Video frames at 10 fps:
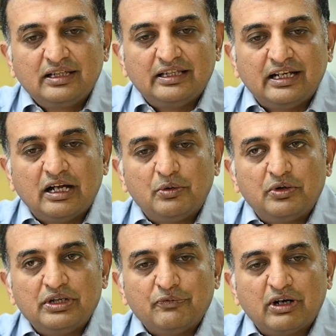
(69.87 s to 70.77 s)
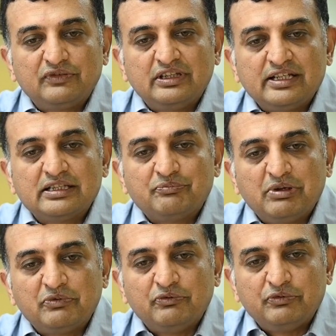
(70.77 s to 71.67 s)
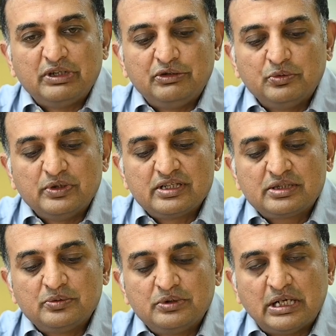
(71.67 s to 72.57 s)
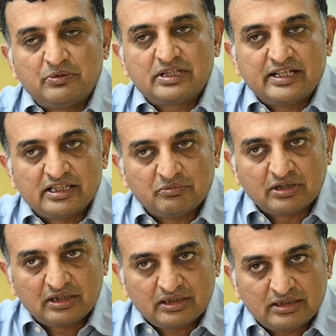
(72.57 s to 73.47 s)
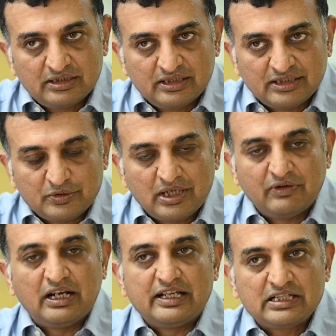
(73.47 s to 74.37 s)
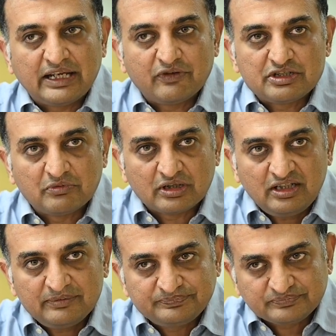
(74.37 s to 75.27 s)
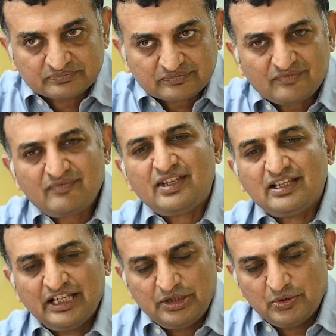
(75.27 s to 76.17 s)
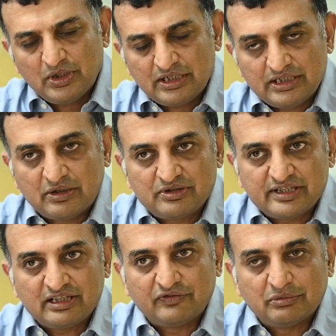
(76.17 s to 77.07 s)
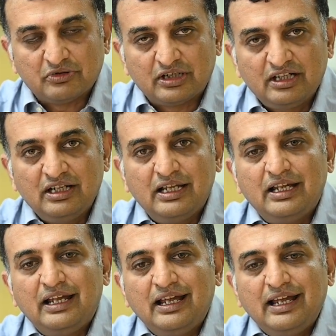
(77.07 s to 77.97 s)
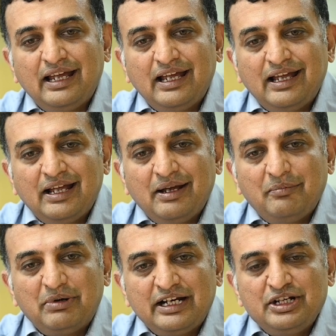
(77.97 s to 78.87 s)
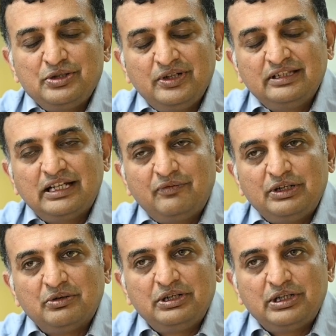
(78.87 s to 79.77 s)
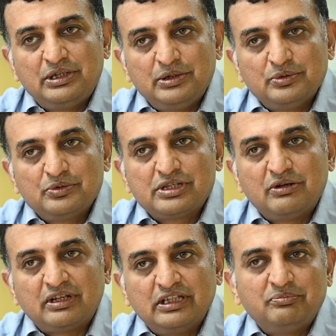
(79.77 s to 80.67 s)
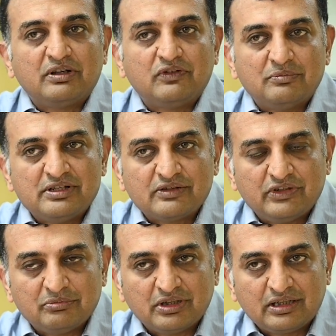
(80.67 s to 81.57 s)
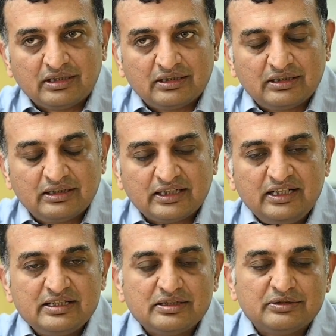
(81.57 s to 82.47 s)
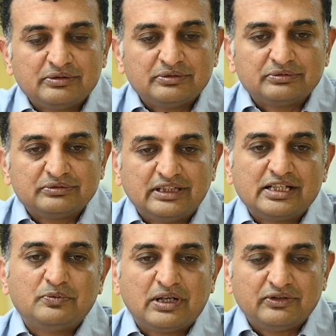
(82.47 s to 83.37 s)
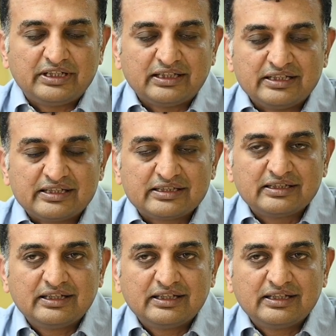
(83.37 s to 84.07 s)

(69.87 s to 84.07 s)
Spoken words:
then one of the things that people will do is to downsize the model. You have a large language model, then you do a downsizing of the model, but ensuring that we don't lose out on the performance of the model, right? So that is one of the techniques.